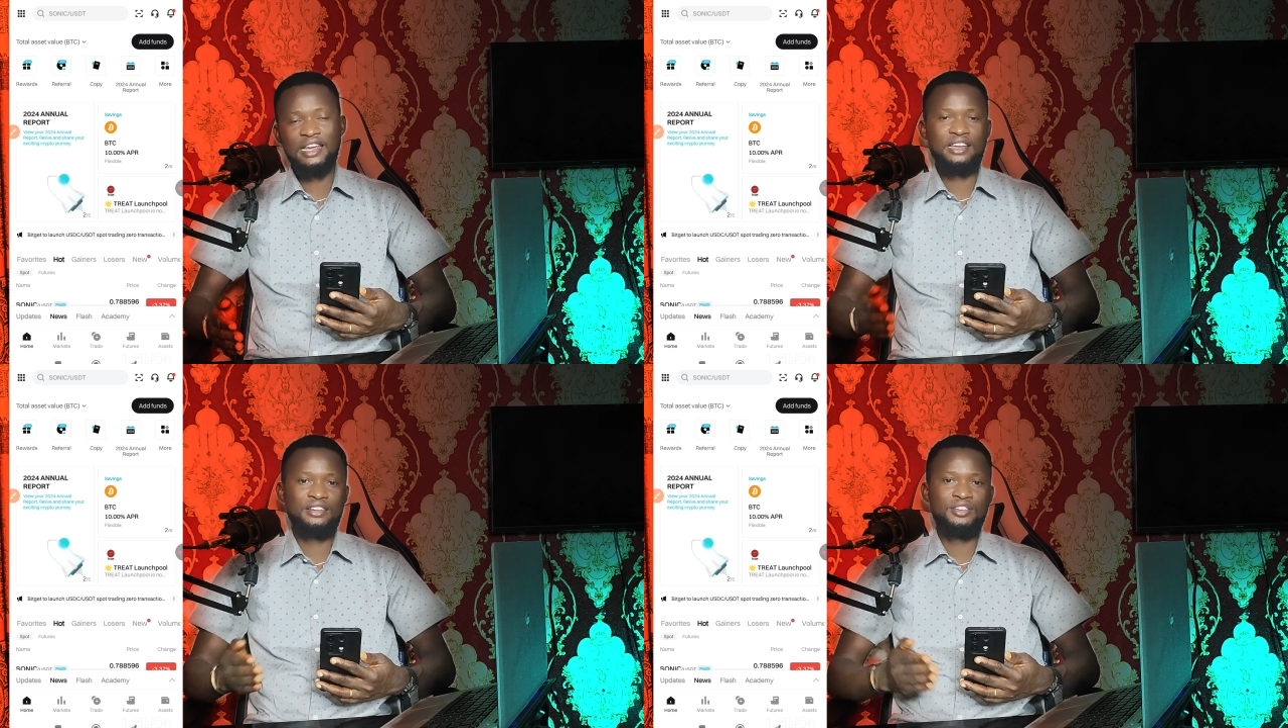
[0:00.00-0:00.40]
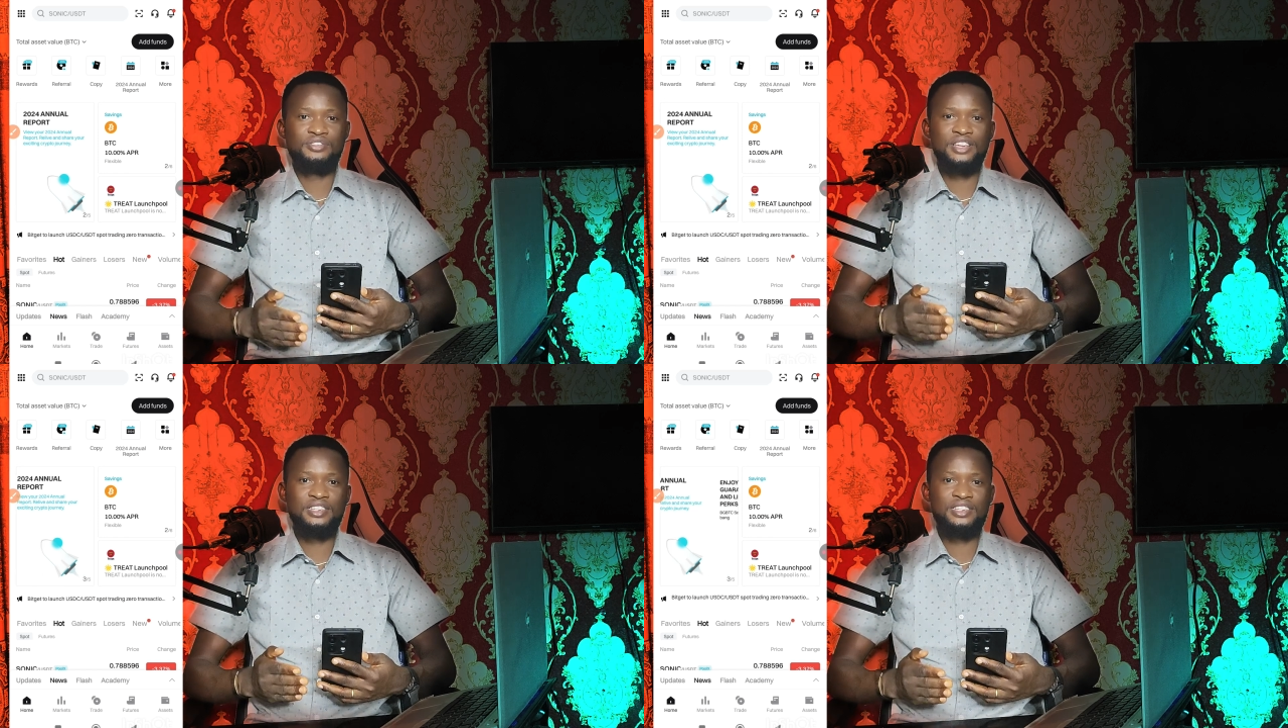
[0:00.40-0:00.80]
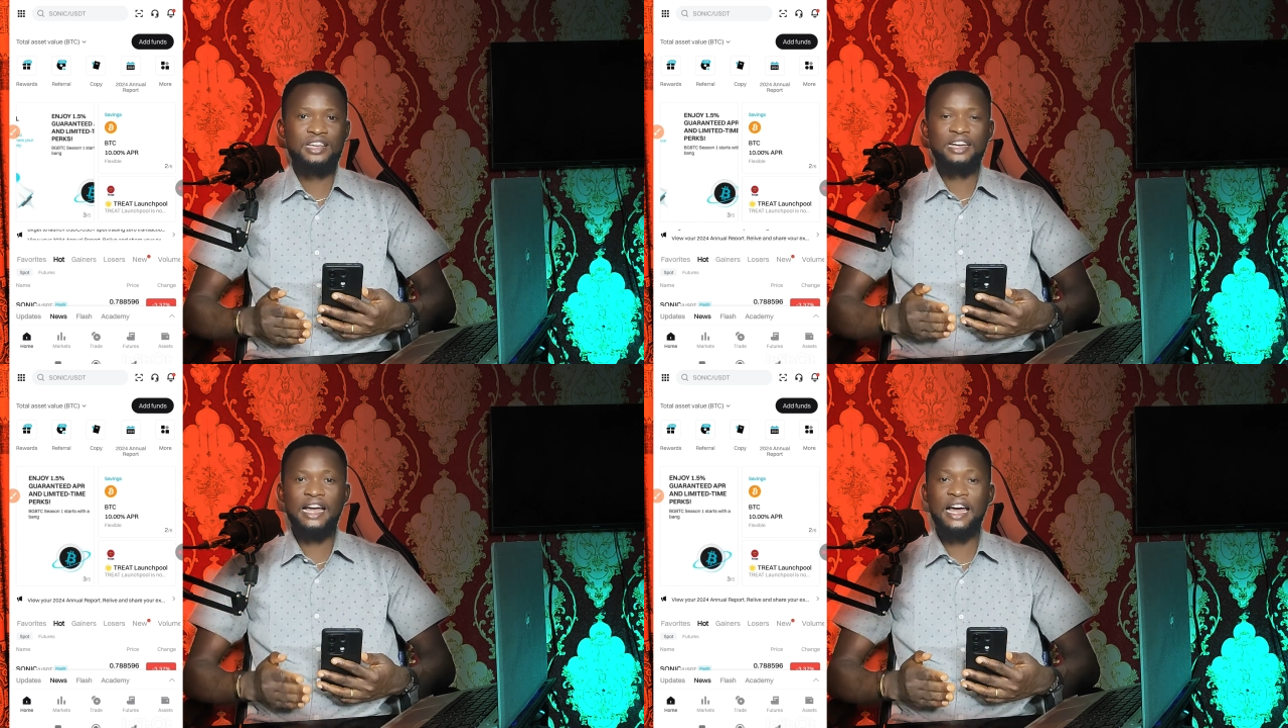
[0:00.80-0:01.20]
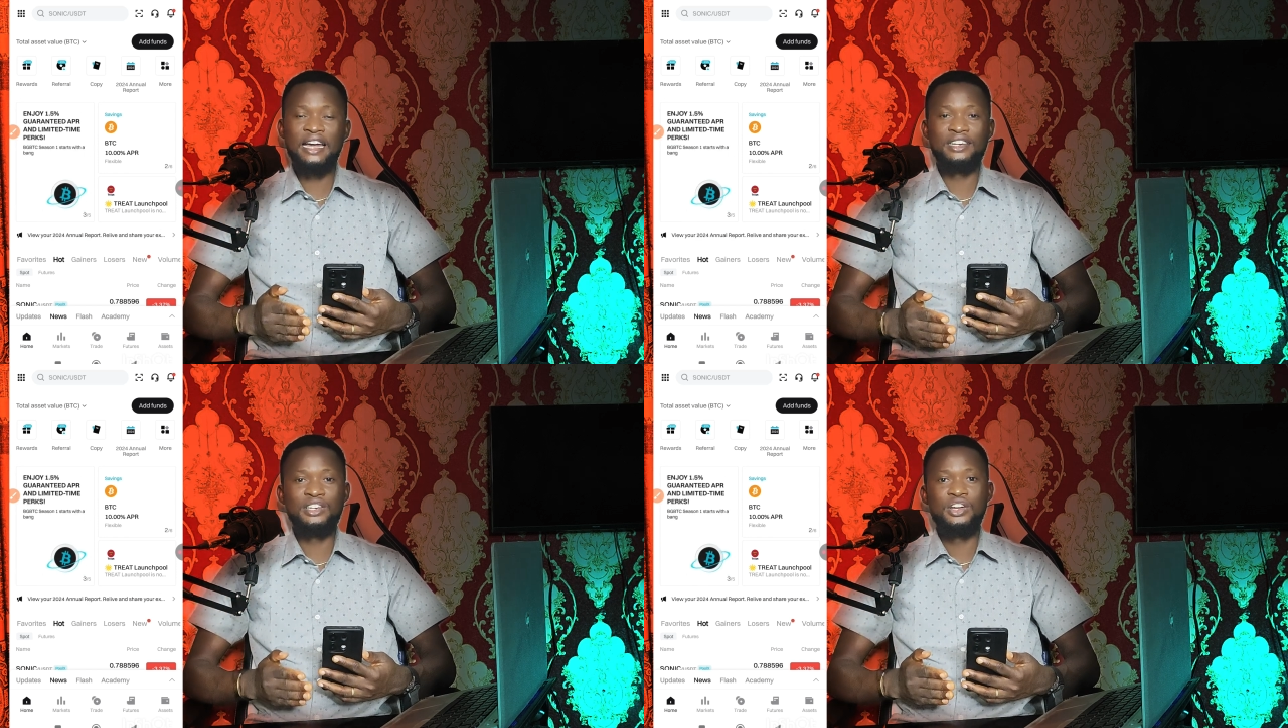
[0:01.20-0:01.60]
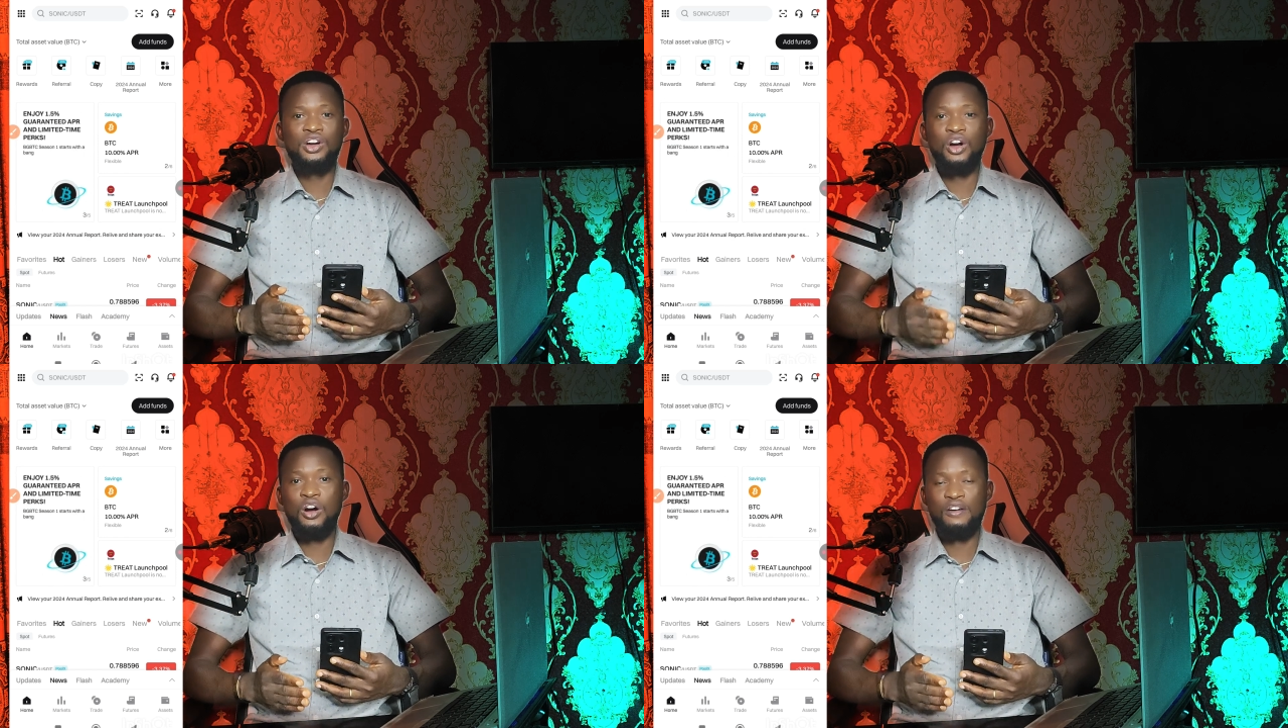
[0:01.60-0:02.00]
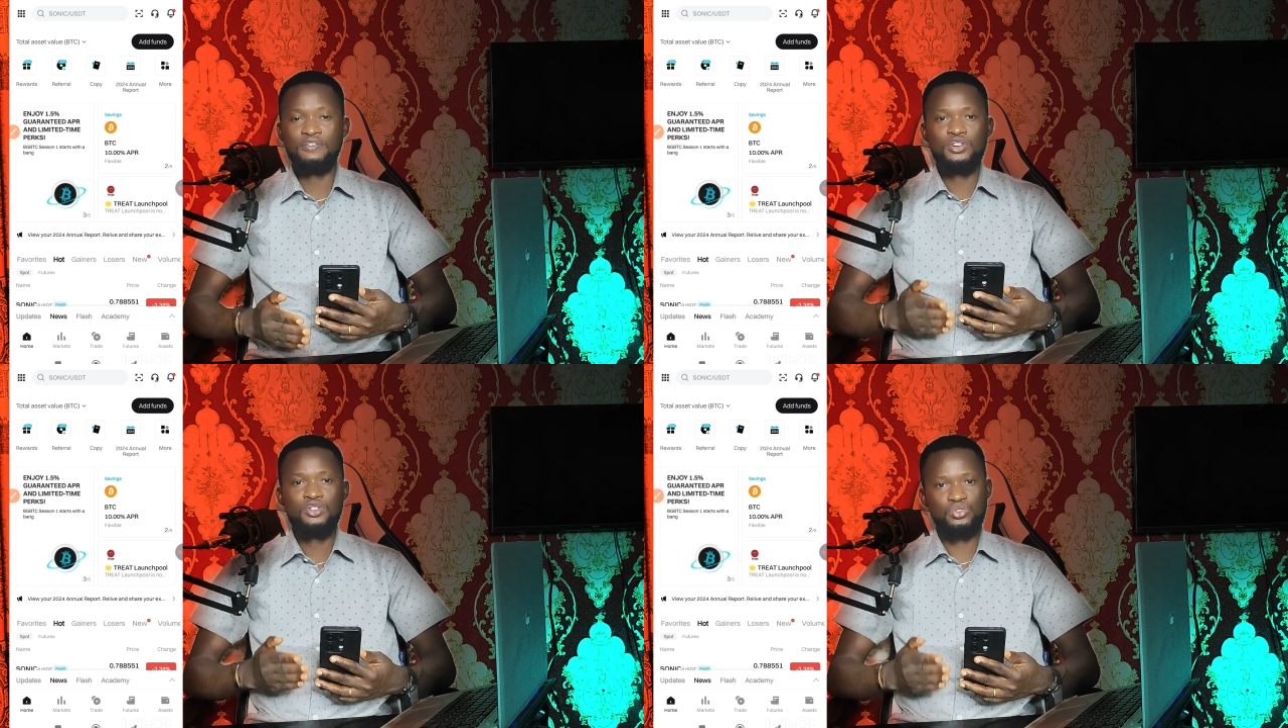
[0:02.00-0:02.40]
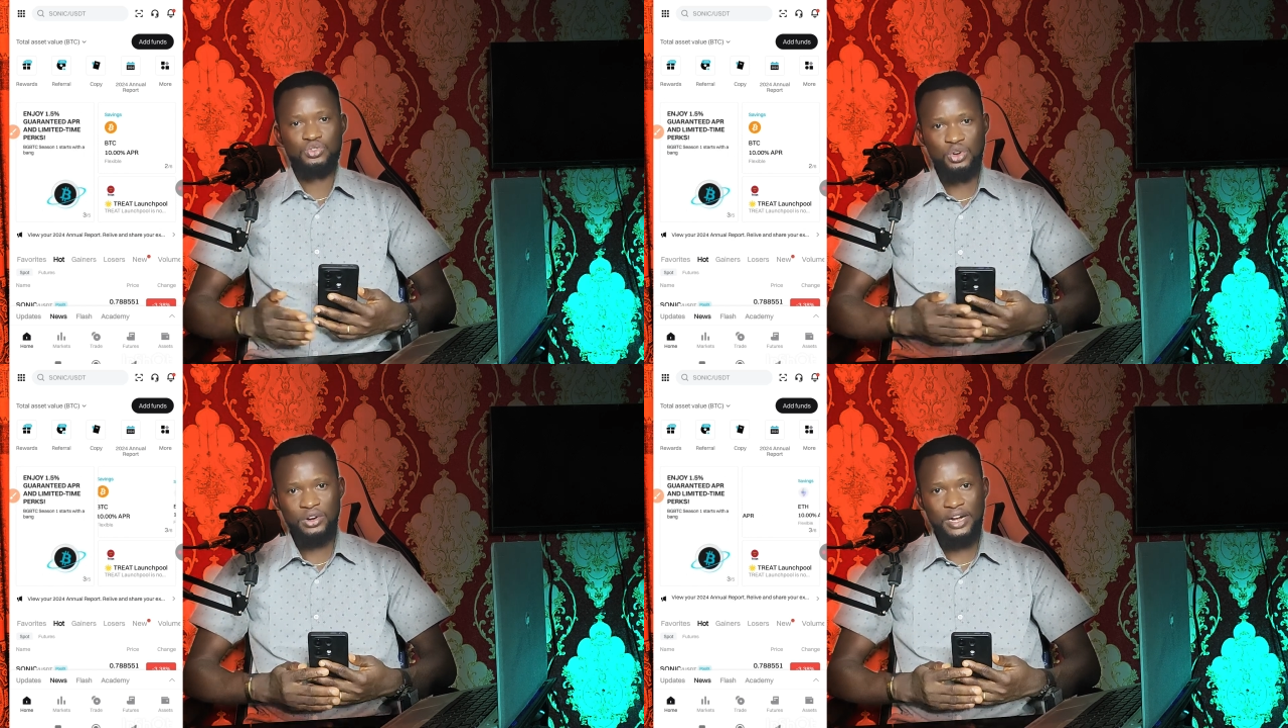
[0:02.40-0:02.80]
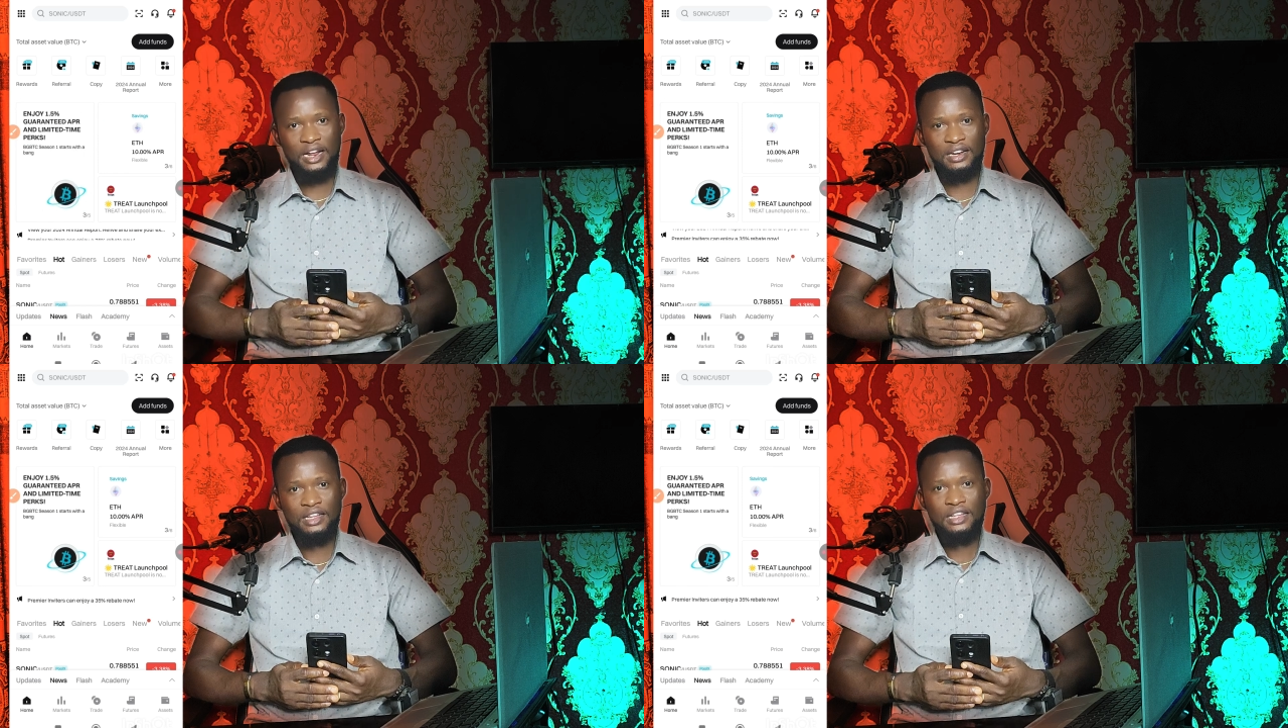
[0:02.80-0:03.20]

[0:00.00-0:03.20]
in this kind of tutorial.